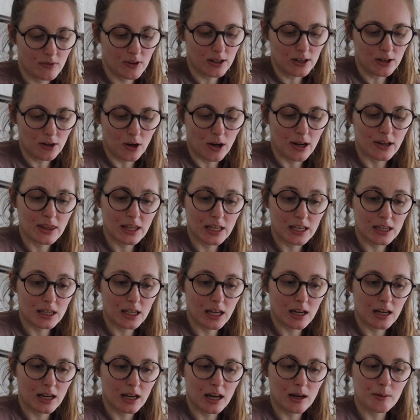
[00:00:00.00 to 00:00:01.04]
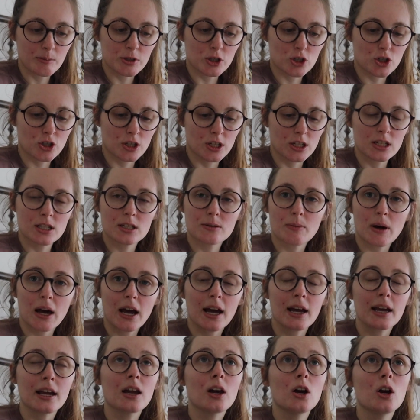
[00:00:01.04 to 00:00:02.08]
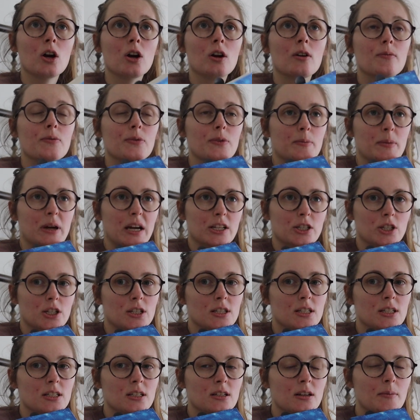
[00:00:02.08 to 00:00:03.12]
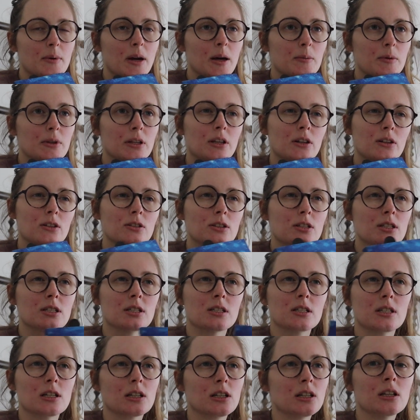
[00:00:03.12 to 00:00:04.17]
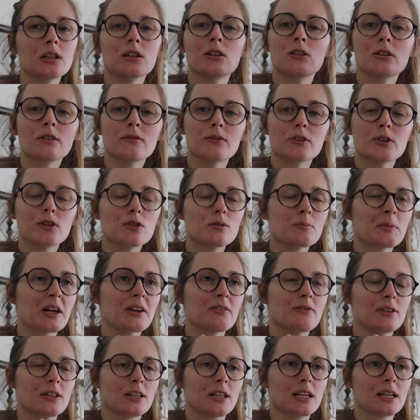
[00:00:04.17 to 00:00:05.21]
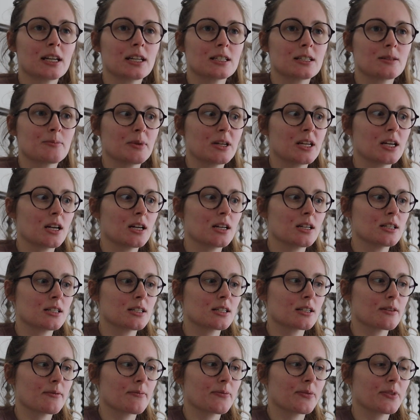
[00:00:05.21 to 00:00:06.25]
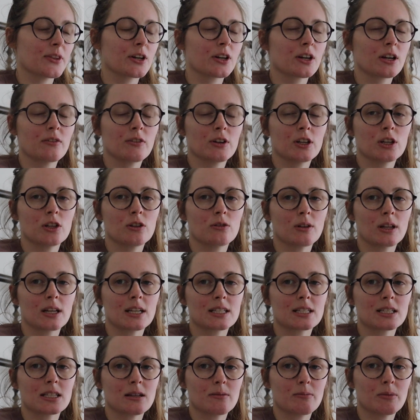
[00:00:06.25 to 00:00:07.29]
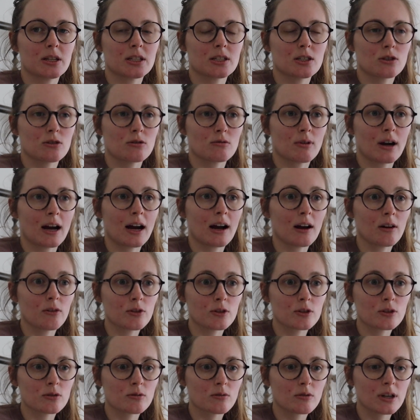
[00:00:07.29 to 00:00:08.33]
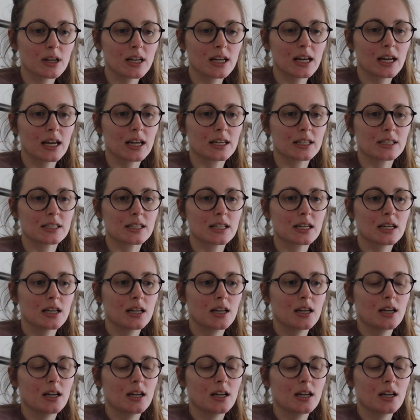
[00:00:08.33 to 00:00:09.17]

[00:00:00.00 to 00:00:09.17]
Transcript: I don't know, I think like I'm intrigued by the magic system. I'm still a little confused, but I feel like it's because they're giving you like snippets throughout the story, and